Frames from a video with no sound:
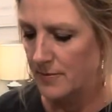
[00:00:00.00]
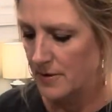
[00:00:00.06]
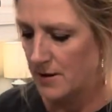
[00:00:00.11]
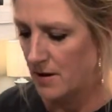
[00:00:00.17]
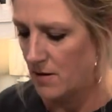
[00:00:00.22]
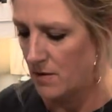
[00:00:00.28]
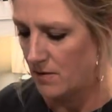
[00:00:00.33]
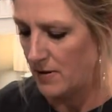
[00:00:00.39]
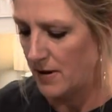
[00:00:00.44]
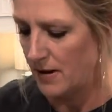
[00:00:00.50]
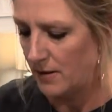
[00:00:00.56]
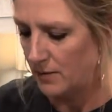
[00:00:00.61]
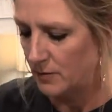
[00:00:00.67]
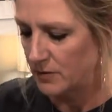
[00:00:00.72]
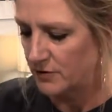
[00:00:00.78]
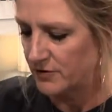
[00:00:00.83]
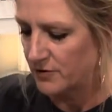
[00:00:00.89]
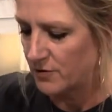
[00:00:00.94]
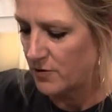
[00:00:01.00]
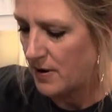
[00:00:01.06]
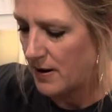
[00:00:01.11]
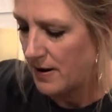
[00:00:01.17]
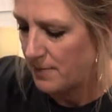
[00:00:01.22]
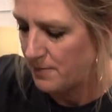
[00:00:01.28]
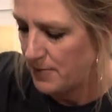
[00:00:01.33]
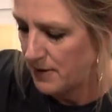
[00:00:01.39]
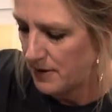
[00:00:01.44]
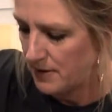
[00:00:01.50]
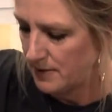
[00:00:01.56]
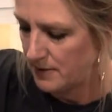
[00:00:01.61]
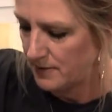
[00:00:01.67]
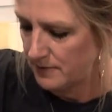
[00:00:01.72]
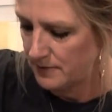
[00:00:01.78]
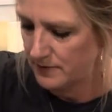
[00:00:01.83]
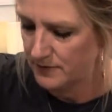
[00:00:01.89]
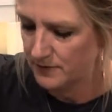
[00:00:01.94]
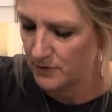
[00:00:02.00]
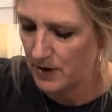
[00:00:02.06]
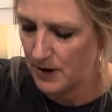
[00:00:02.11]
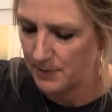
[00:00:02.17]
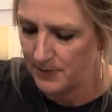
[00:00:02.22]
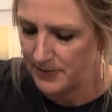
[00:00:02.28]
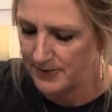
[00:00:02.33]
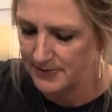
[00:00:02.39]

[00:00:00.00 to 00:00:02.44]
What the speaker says: All right, we'll scrape it, scrape the